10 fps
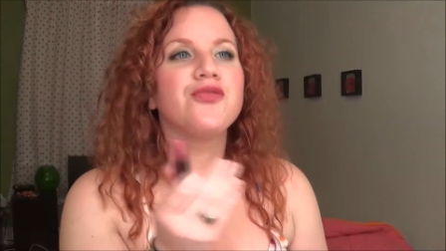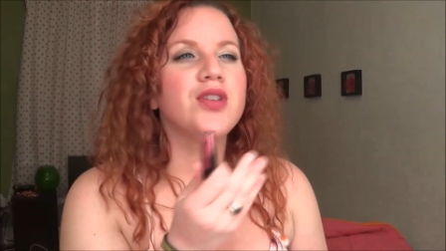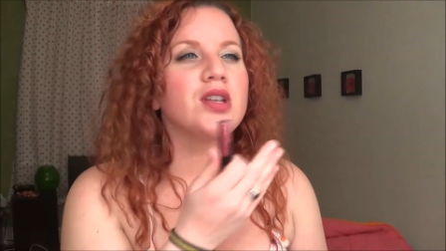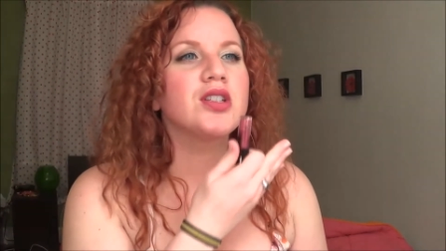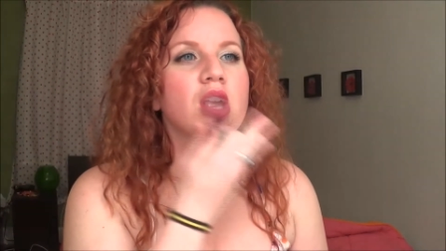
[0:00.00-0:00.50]

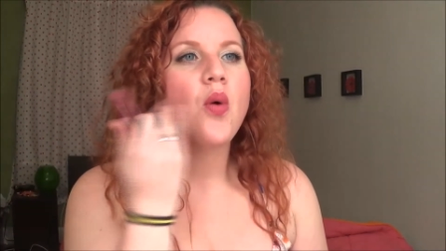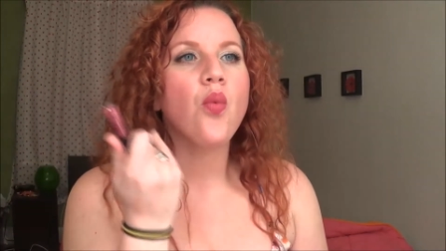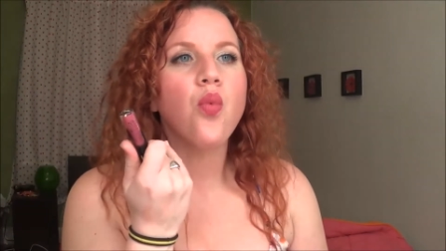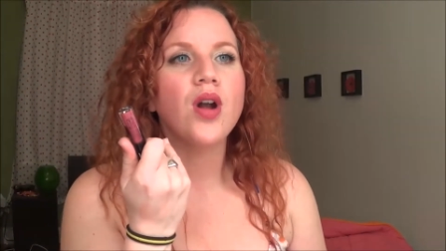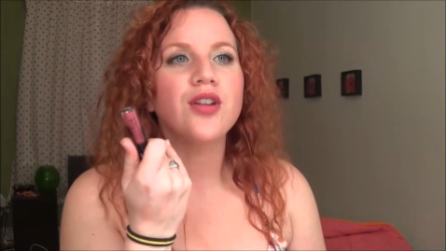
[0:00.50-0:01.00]
Feels
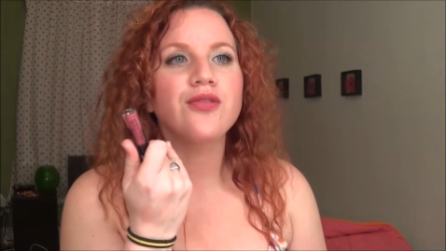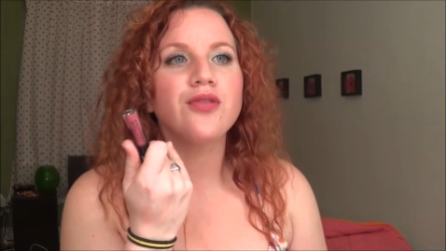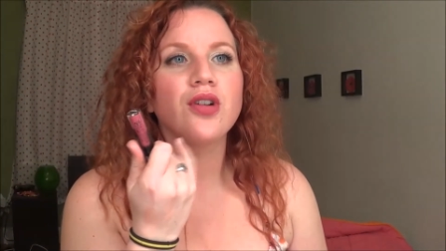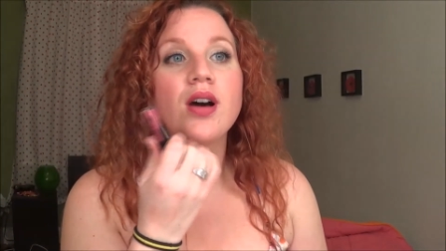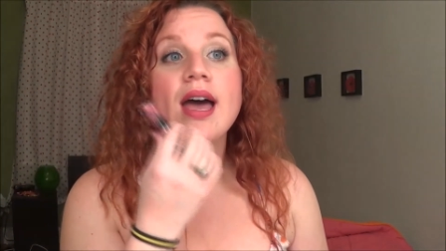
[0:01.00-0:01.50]

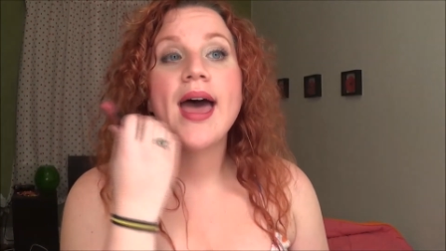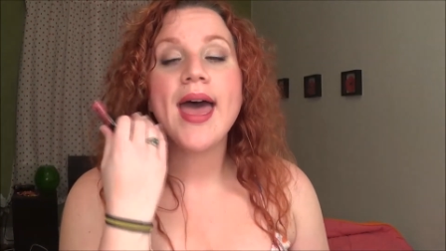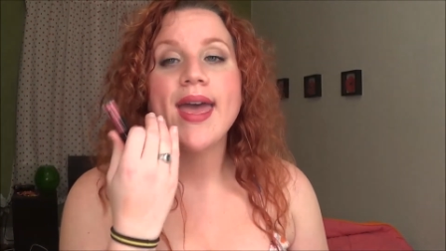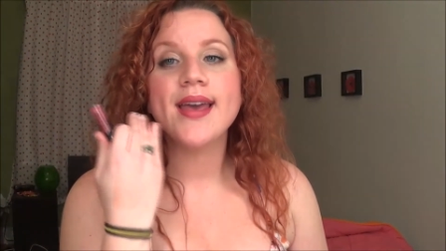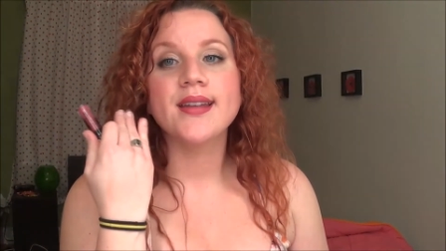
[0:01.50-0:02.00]
wonderful,
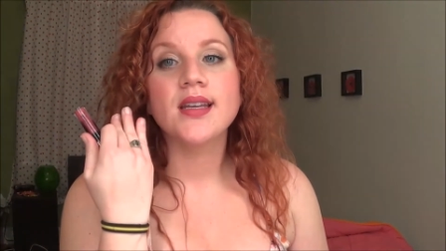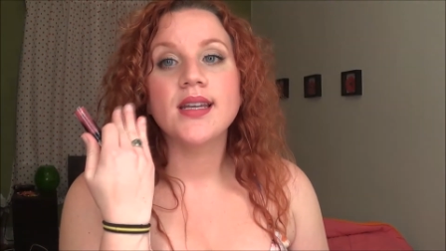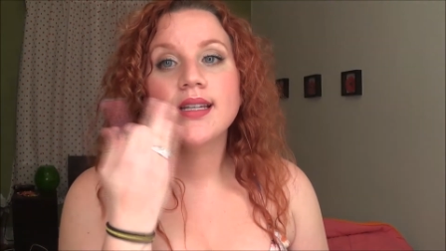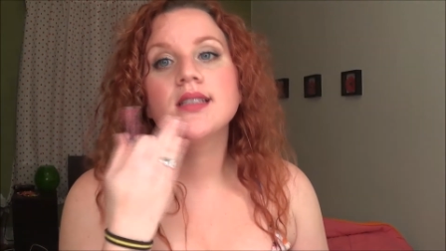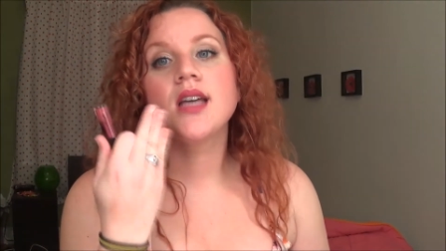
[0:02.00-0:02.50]
and
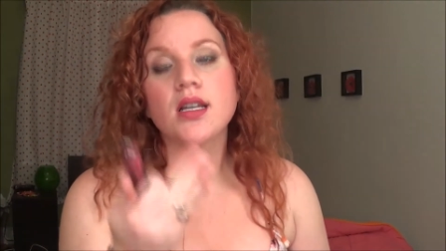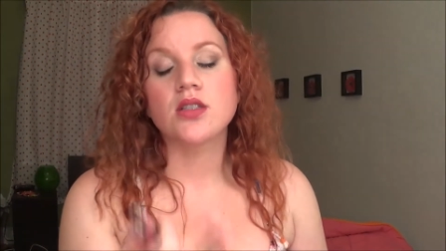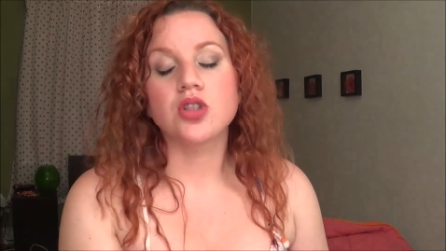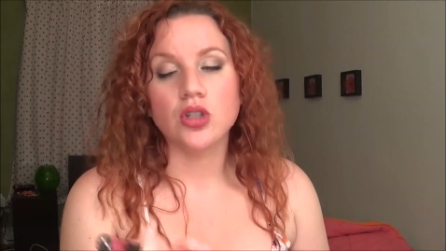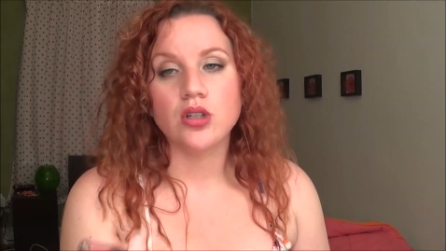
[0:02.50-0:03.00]
it
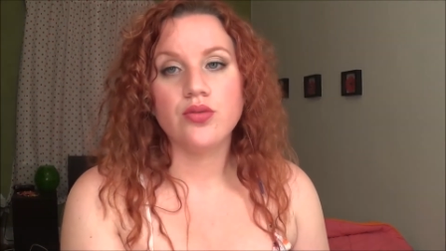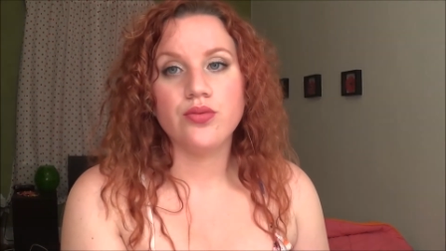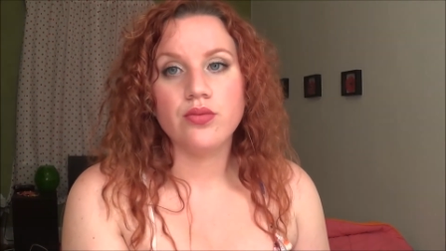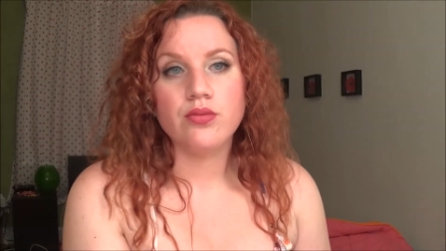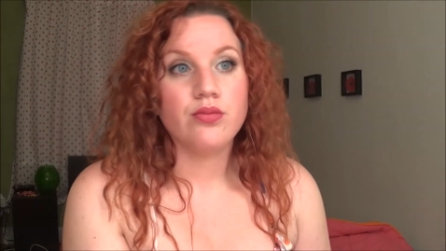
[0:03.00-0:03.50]
does look
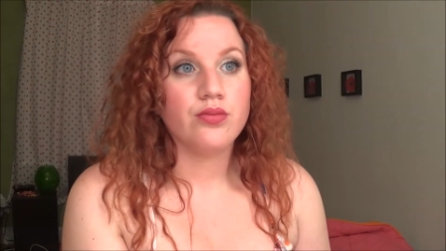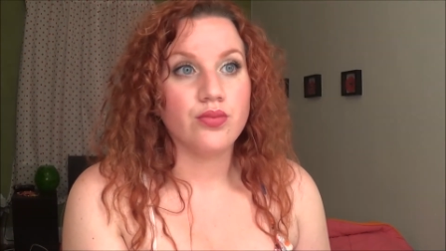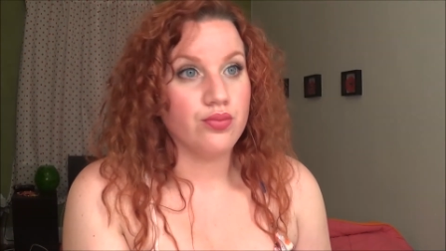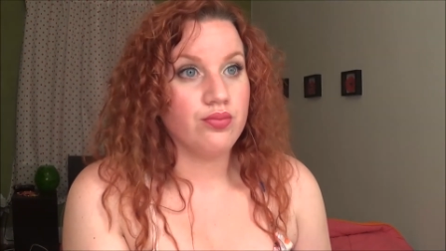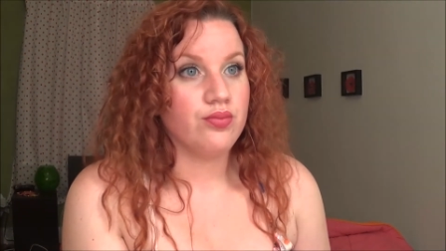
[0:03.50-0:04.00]

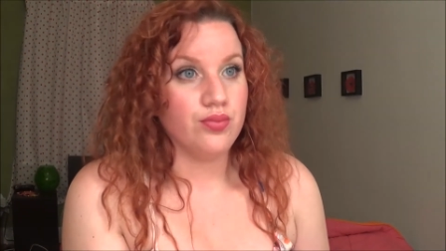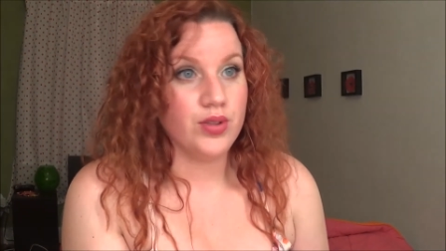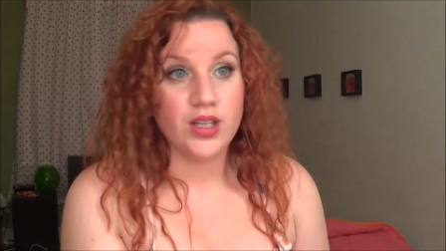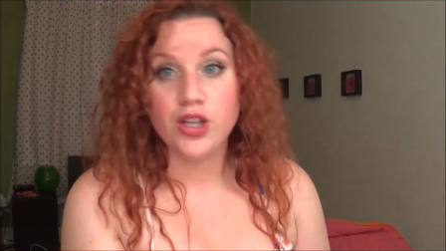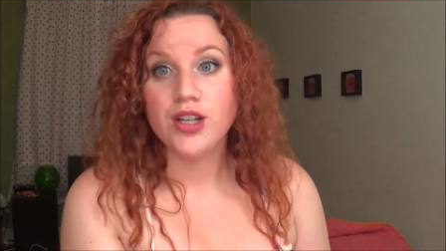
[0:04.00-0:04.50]

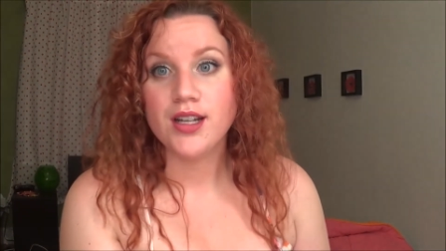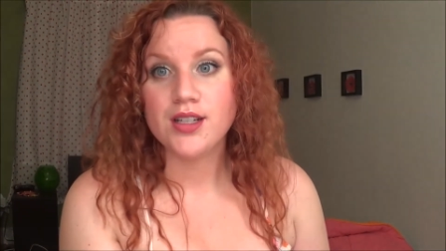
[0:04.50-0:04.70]
really good.